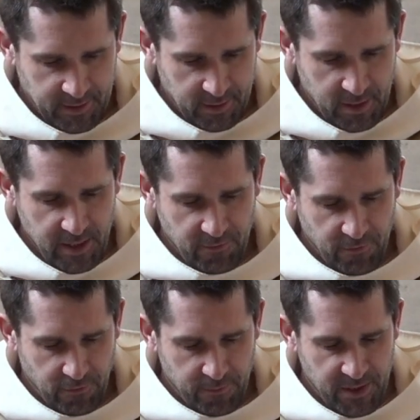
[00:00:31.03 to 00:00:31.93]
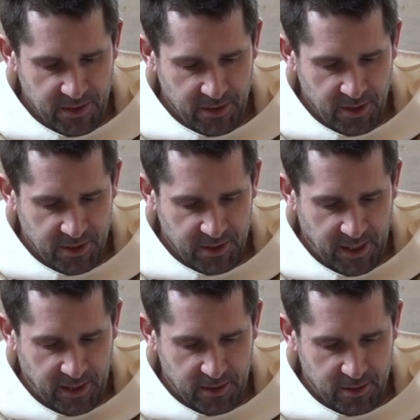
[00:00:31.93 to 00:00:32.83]
Even from this
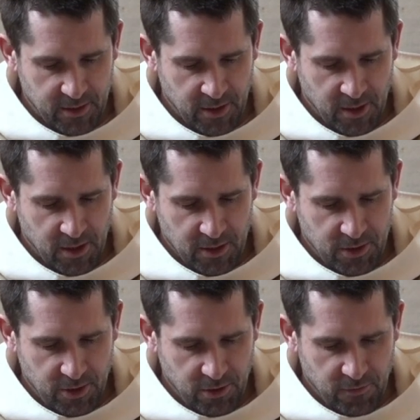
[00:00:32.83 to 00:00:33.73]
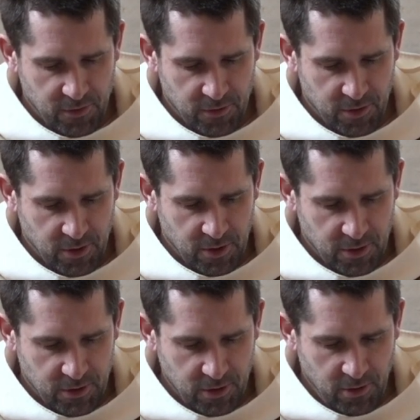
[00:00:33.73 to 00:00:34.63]
second servant
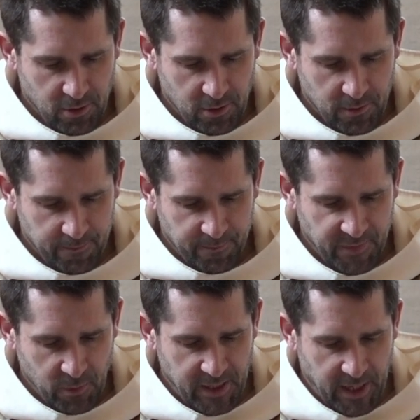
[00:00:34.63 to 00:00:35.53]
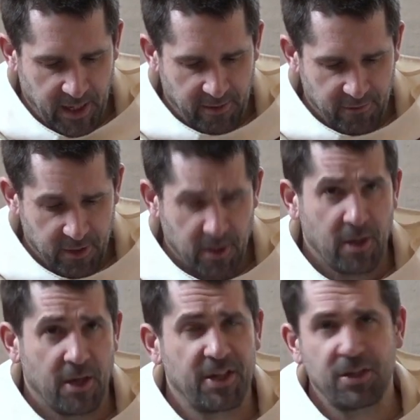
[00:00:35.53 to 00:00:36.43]
song, we have
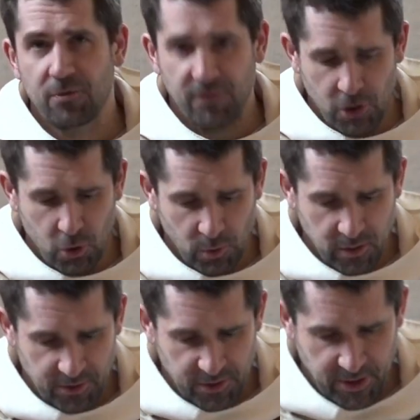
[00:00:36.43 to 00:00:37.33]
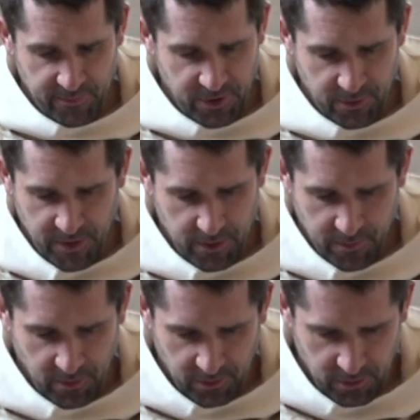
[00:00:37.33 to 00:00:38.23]
an individual that seems to be
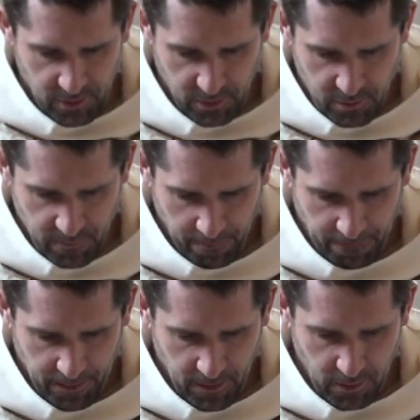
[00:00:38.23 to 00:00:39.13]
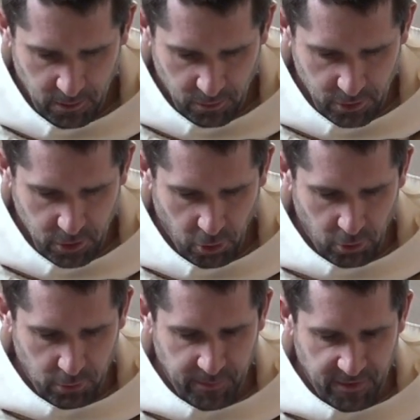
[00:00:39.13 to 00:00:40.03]
spoken to. The Lord
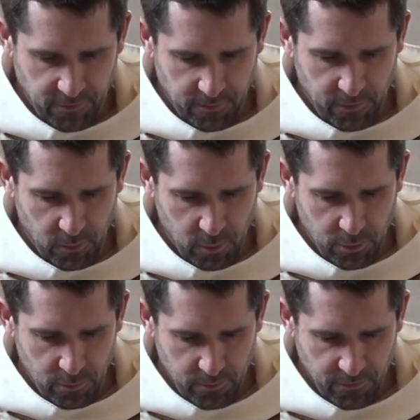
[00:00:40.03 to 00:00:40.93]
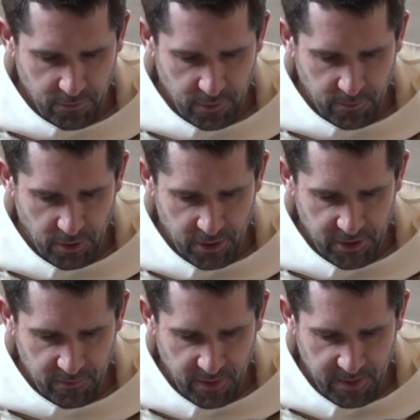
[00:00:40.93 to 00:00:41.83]
called me from the womb, from the body
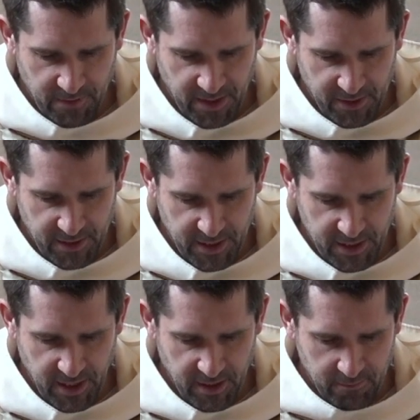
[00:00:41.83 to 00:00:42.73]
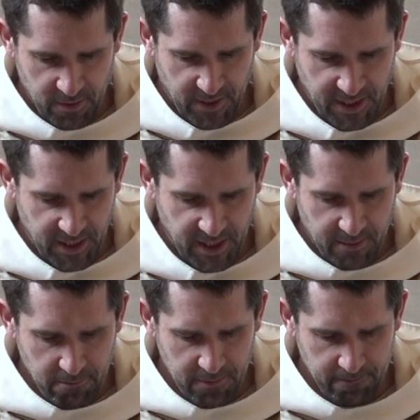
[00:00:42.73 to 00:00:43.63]
of my mother, he named my name.